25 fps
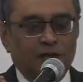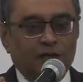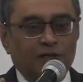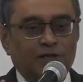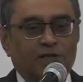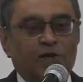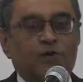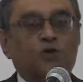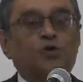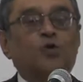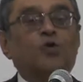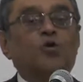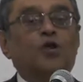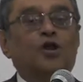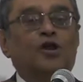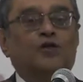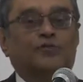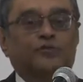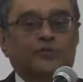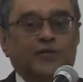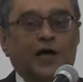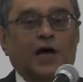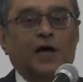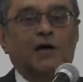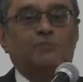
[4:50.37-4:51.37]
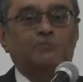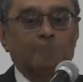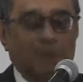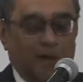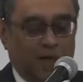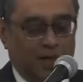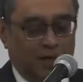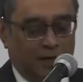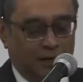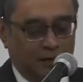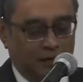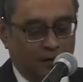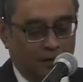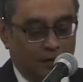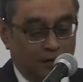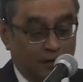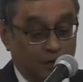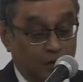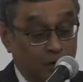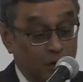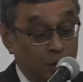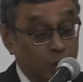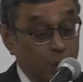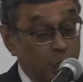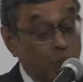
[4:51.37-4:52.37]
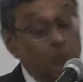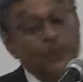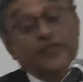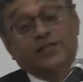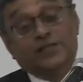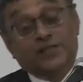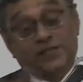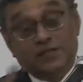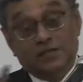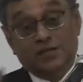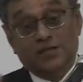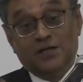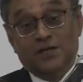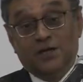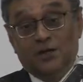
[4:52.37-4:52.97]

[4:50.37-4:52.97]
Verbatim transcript: the rule of dharma with